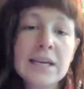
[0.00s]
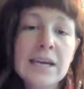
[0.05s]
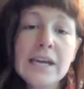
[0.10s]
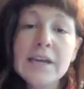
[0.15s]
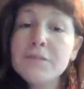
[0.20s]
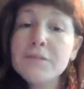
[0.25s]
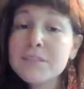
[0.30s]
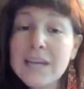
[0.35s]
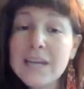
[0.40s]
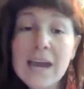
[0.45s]

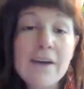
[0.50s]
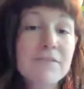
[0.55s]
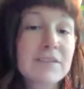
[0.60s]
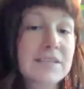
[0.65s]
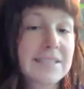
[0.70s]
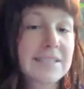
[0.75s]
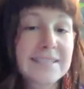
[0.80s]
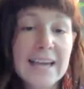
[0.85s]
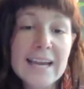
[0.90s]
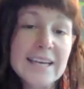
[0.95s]
if they have a
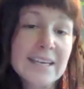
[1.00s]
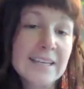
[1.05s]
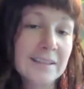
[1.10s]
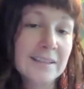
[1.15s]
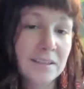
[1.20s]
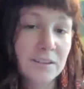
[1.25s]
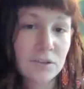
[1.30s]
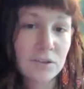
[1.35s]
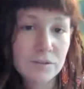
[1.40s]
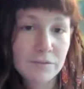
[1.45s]
saying
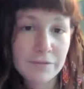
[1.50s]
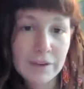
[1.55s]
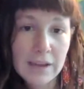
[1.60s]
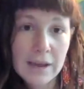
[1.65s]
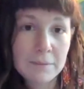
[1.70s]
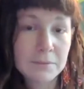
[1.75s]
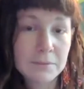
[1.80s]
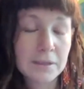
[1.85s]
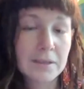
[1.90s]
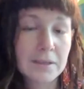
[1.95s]
in their
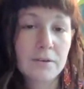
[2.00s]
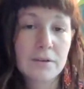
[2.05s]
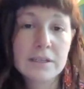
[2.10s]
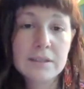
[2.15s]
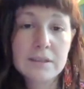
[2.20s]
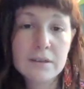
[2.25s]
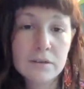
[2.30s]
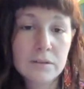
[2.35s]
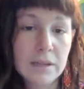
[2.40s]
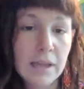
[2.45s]
family or
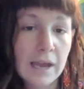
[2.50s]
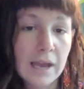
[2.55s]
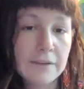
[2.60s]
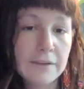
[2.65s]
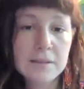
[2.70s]
in their life,